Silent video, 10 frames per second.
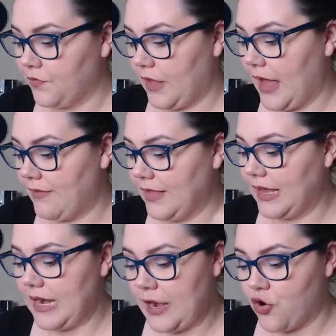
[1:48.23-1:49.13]
have like
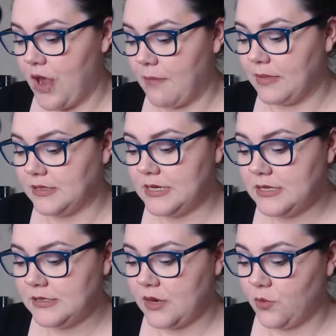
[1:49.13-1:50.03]
an internet
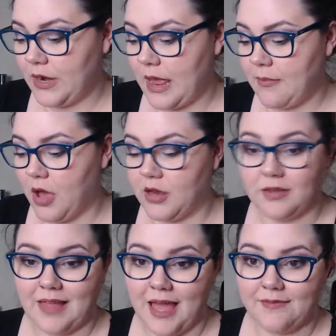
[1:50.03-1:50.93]
business than when I'm on a
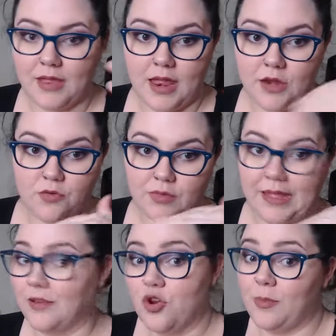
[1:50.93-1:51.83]
live and
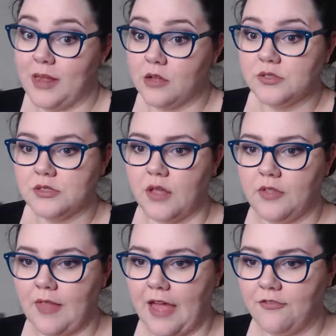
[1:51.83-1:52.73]
like nobody else is on the
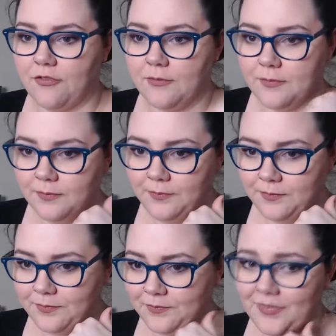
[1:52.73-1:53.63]
live.
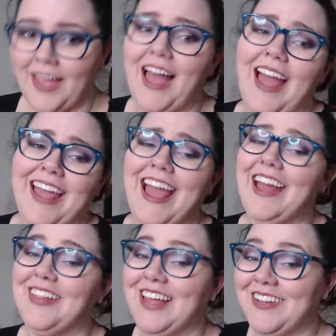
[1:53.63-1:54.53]
Hi,
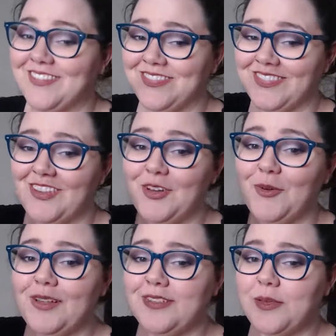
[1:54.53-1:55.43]
Haley. Do you
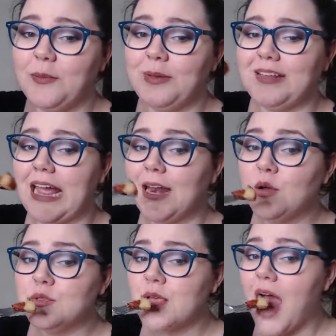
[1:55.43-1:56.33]
want some
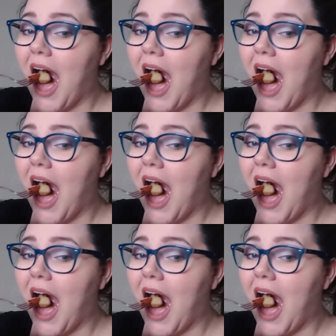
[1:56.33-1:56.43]
potatoes?